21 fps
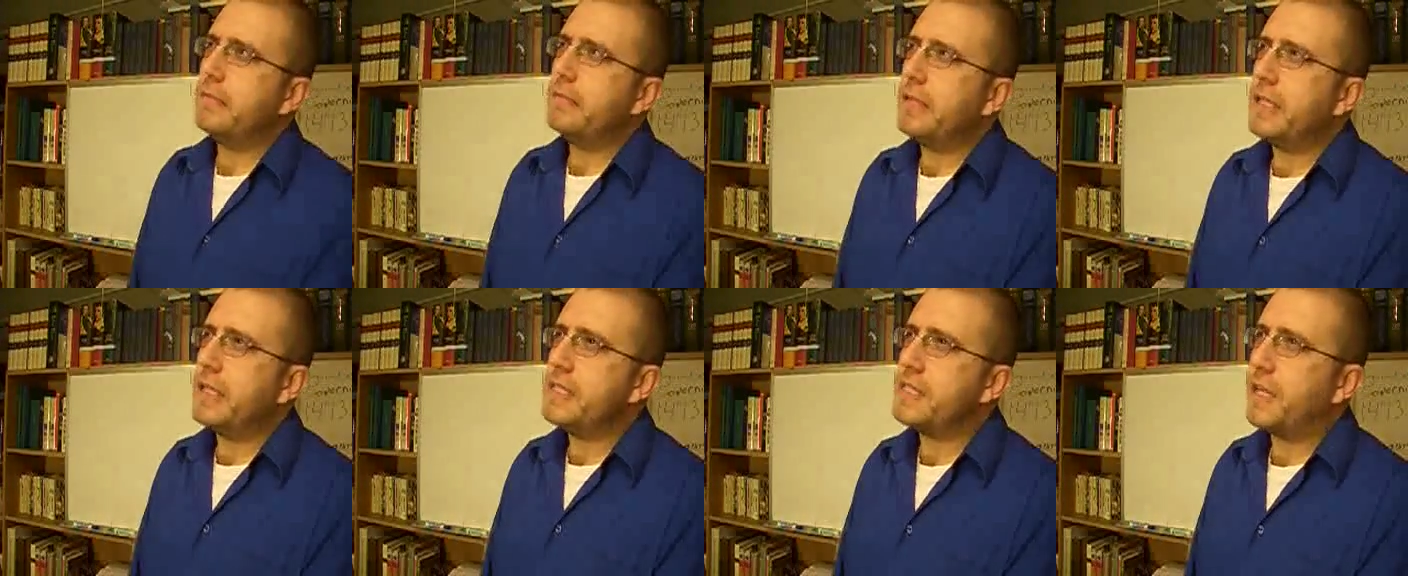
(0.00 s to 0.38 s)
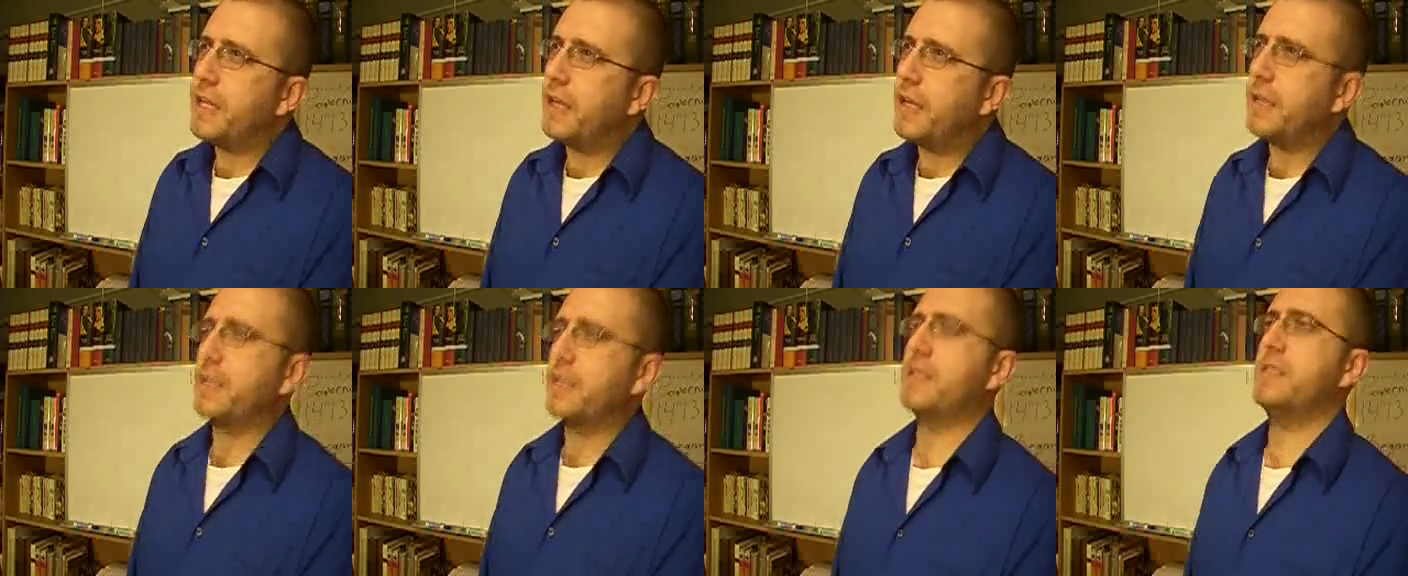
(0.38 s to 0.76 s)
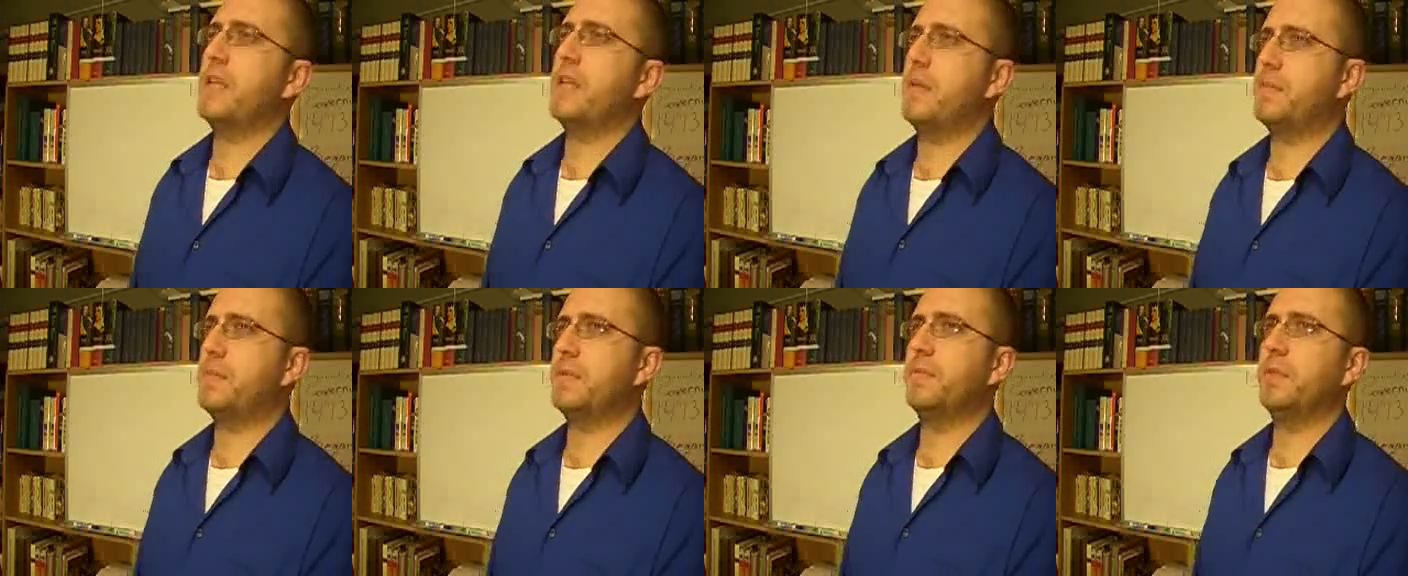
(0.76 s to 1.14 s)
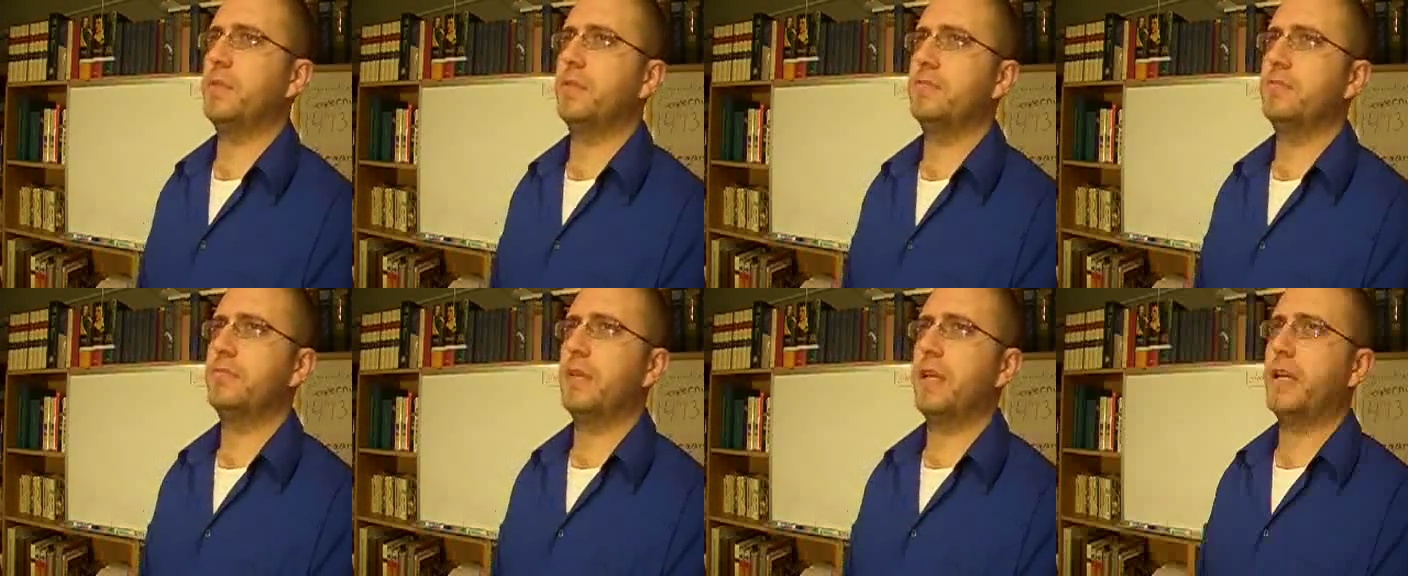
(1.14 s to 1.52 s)
is unacceptable.
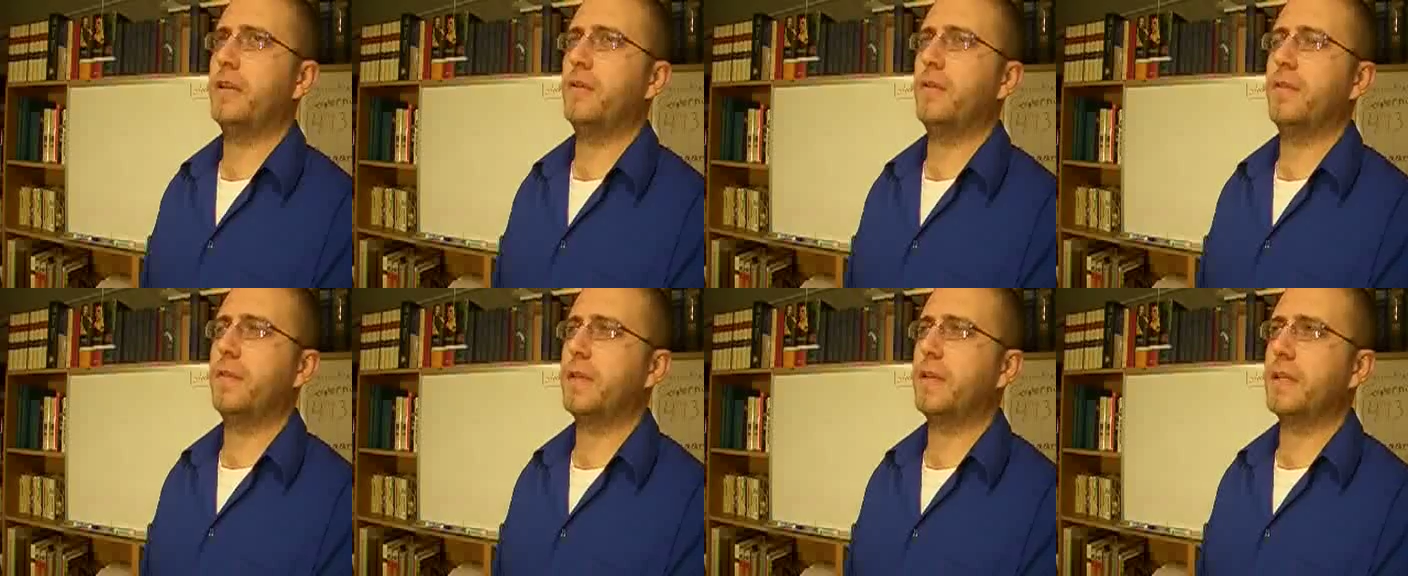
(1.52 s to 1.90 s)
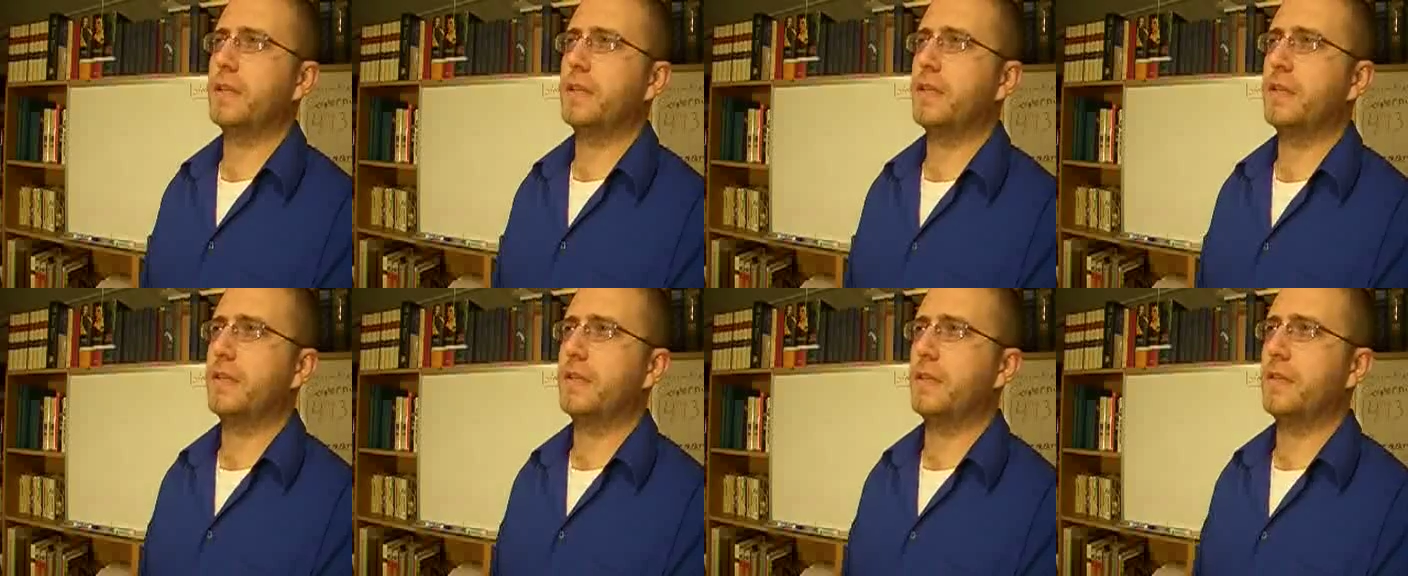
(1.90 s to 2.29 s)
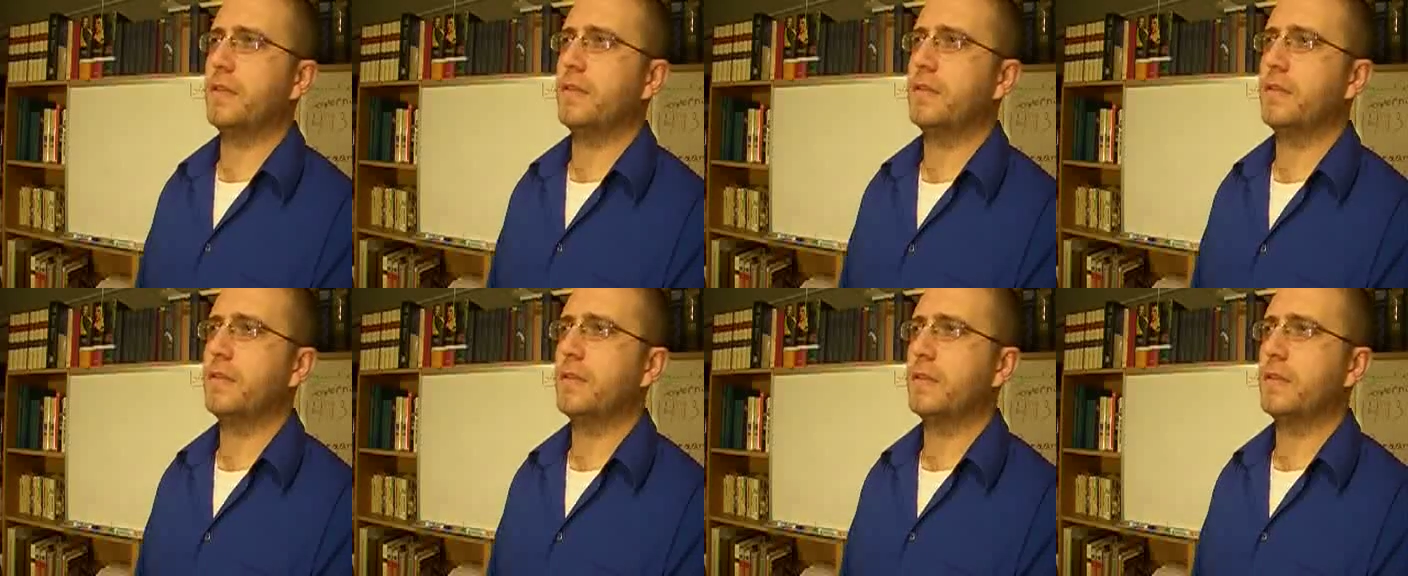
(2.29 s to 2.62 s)
I don't think that the